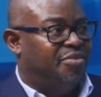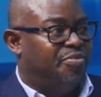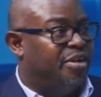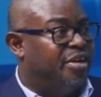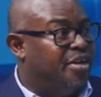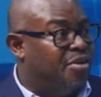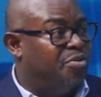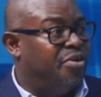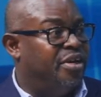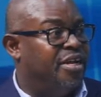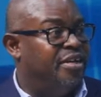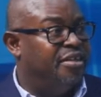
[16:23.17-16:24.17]
But now
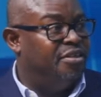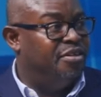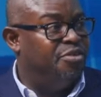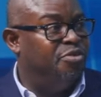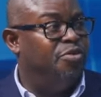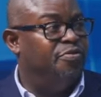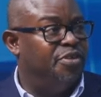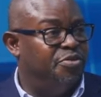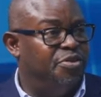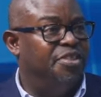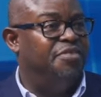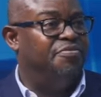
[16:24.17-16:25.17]
we are in over
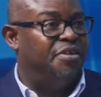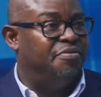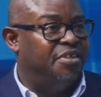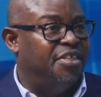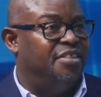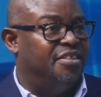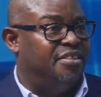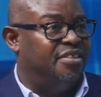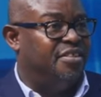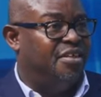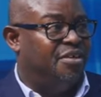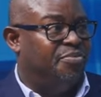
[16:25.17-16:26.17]
25 ladies
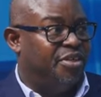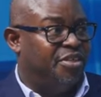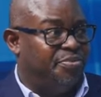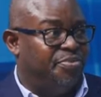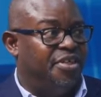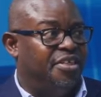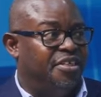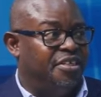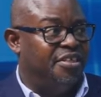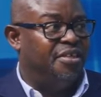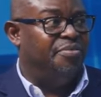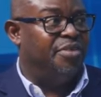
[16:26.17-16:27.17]

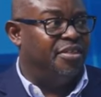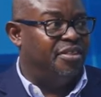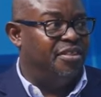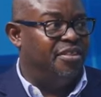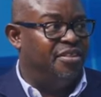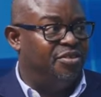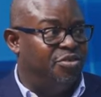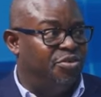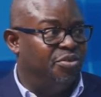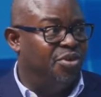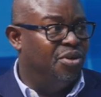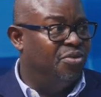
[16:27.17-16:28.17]
participating in the monthly tea. So
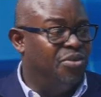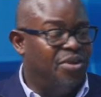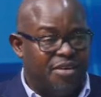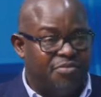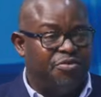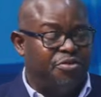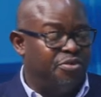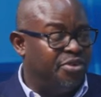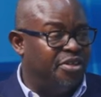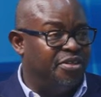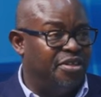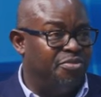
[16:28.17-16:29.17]
we'll have to
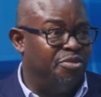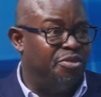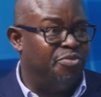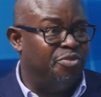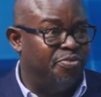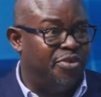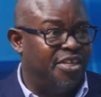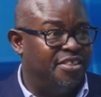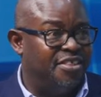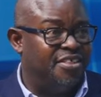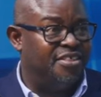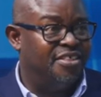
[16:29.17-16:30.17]
reward them with more
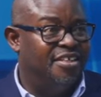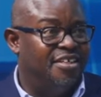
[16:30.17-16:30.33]
prizes.